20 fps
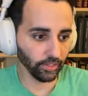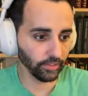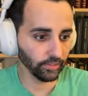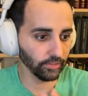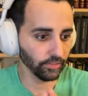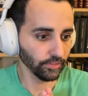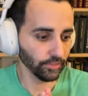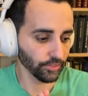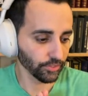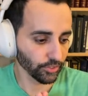
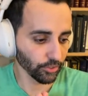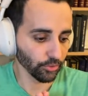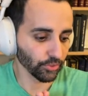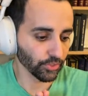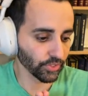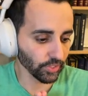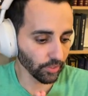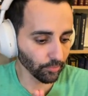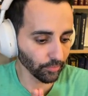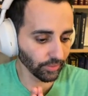
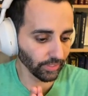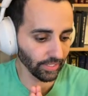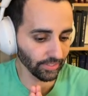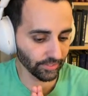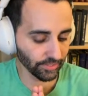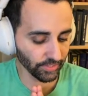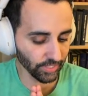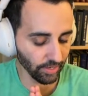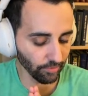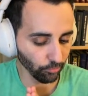some
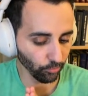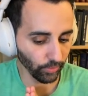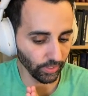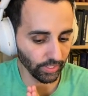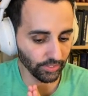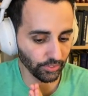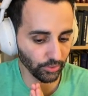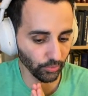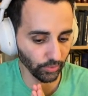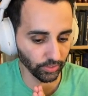classes have
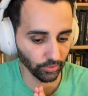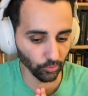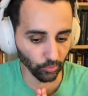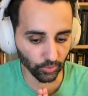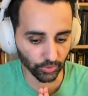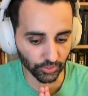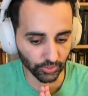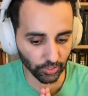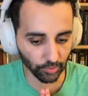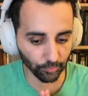ways to ignore
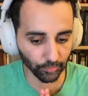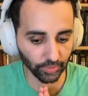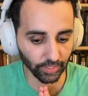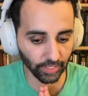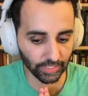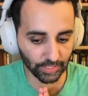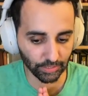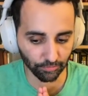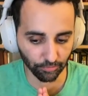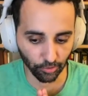some
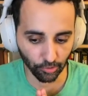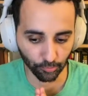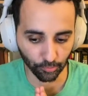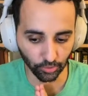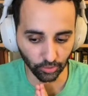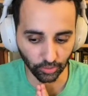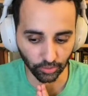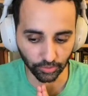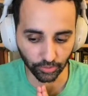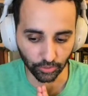kinds of armor
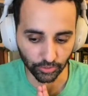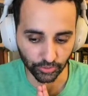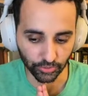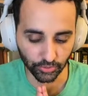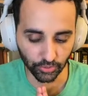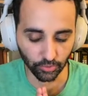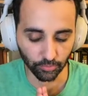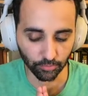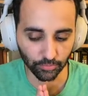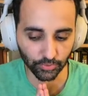under
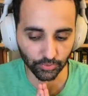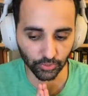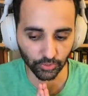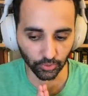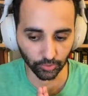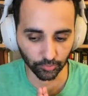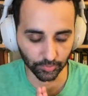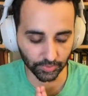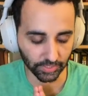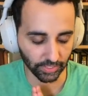some
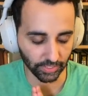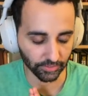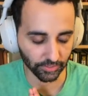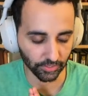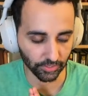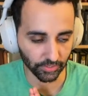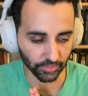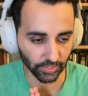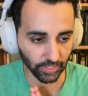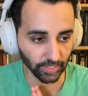
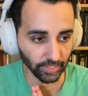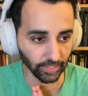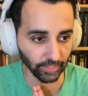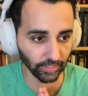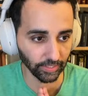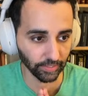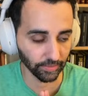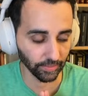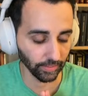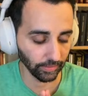circumstances, and I
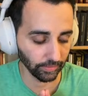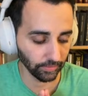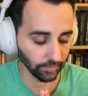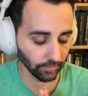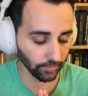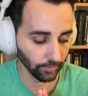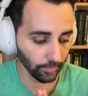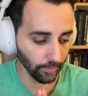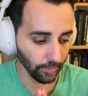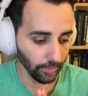like that.
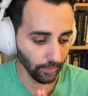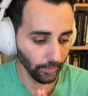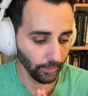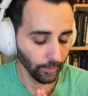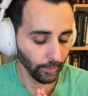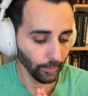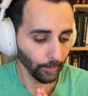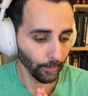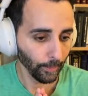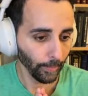
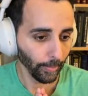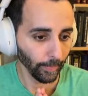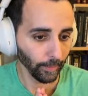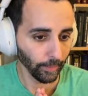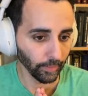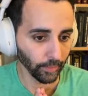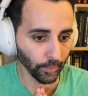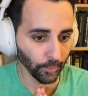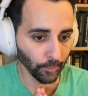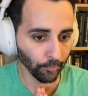
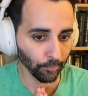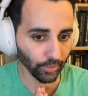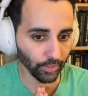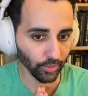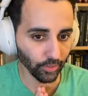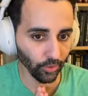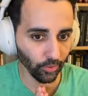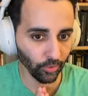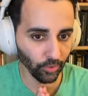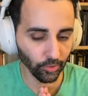But
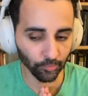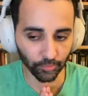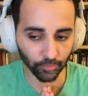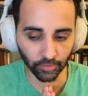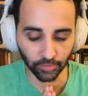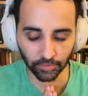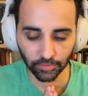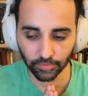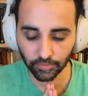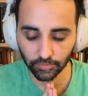
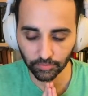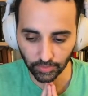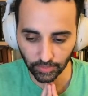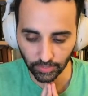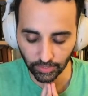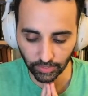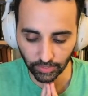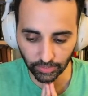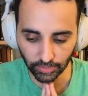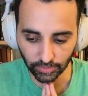armor,
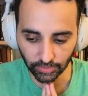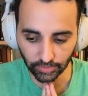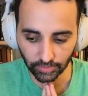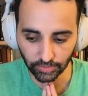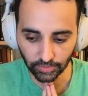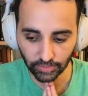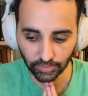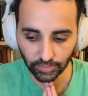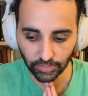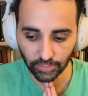
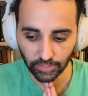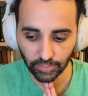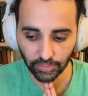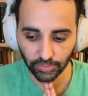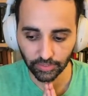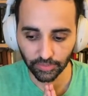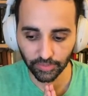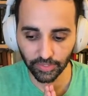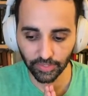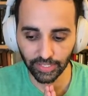
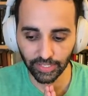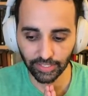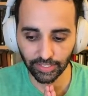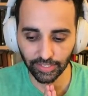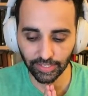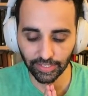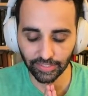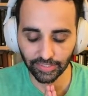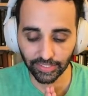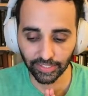
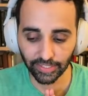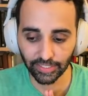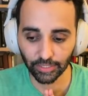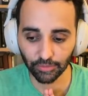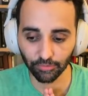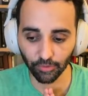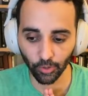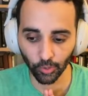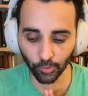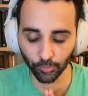the intent
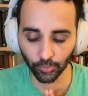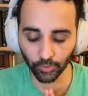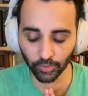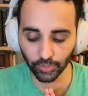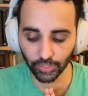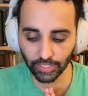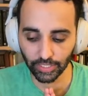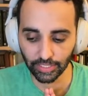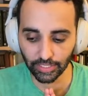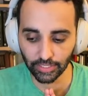of armor
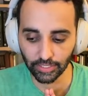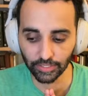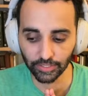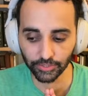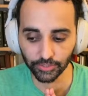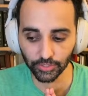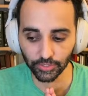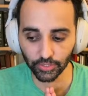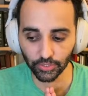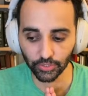
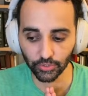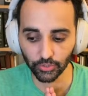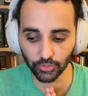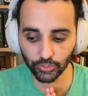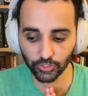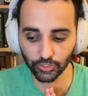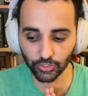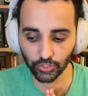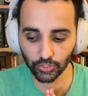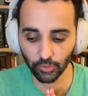is
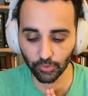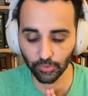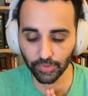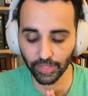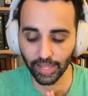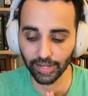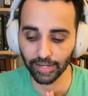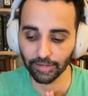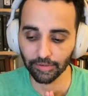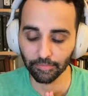so
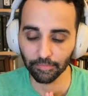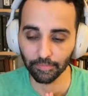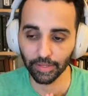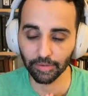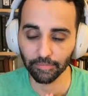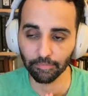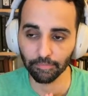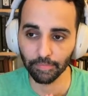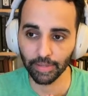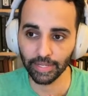that
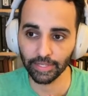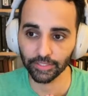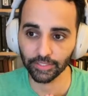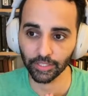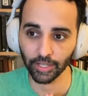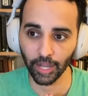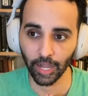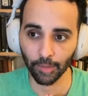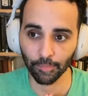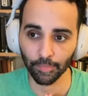it makes
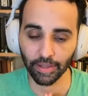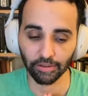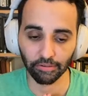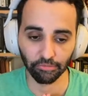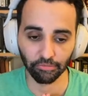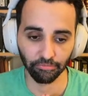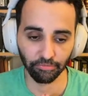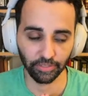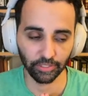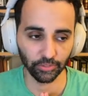combat
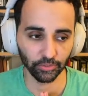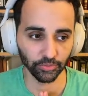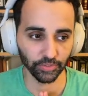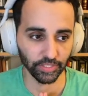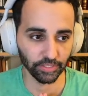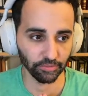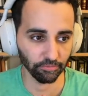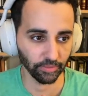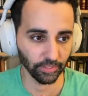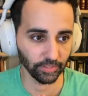feel
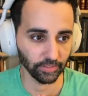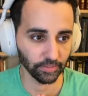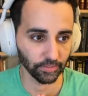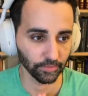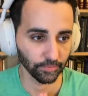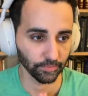different.